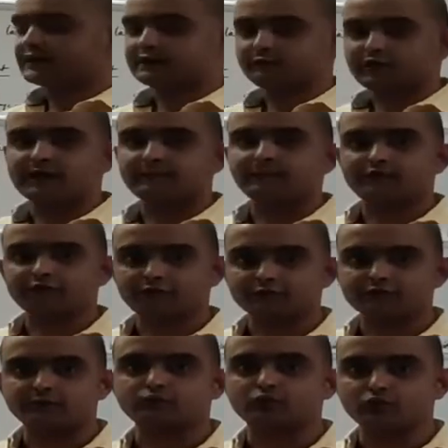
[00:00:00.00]
environment
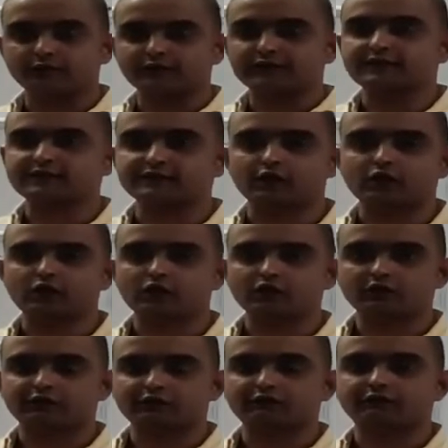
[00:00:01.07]
where there's a lot
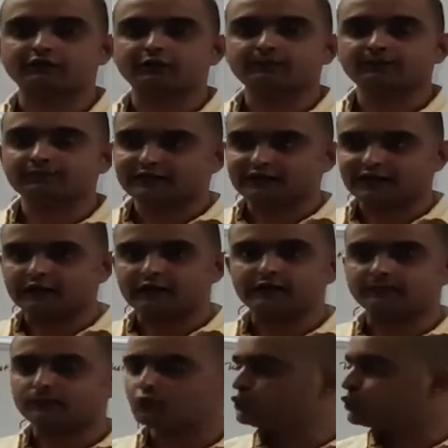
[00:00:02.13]
of the
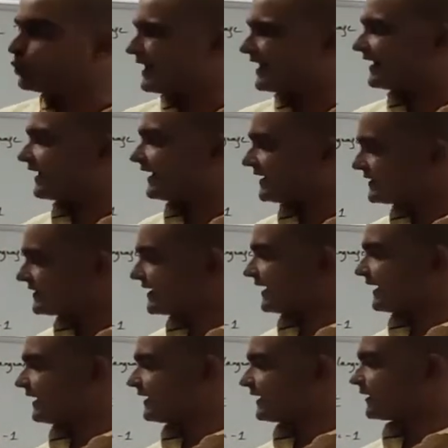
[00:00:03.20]
color blue and hence I
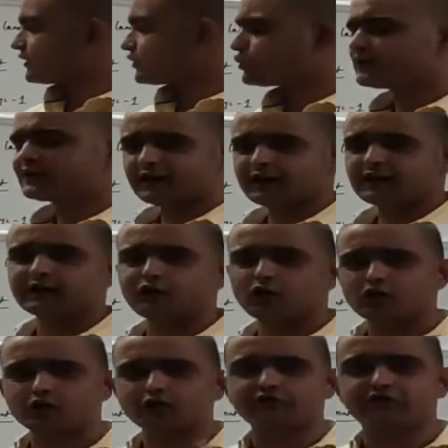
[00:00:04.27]
like it. So there are a
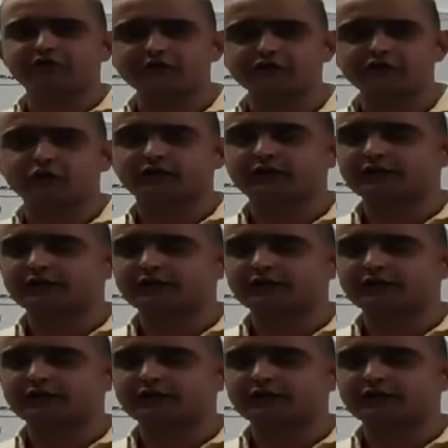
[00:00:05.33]
lot of ways you